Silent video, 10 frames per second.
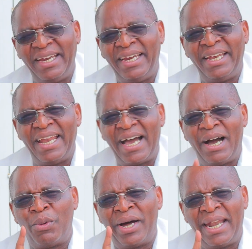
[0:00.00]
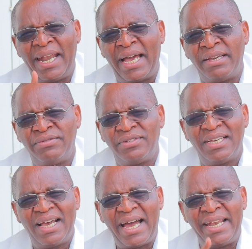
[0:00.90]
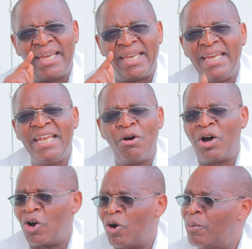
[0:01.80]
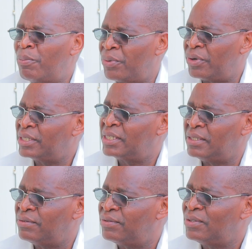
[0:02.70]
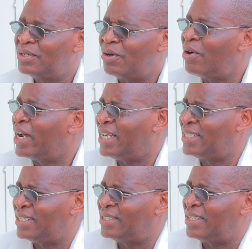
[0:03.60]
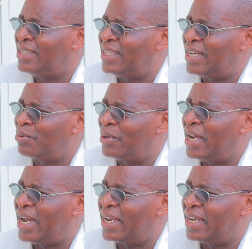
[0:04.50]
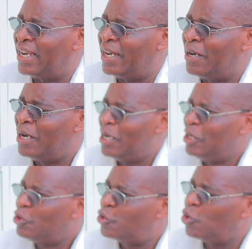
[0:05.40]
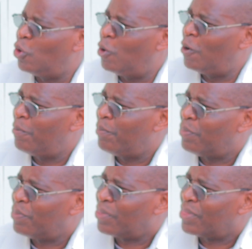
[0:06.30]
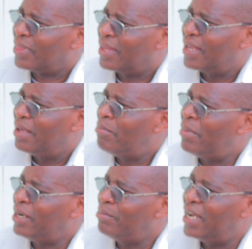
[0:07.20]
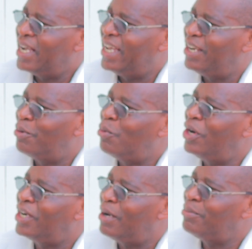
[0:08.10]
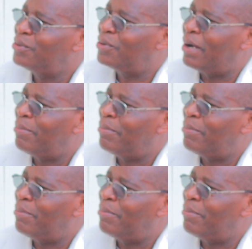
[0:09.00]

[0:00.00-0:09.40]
in our lives and in our cooperative organization that we are in. So, Madam Kagendo, welcome to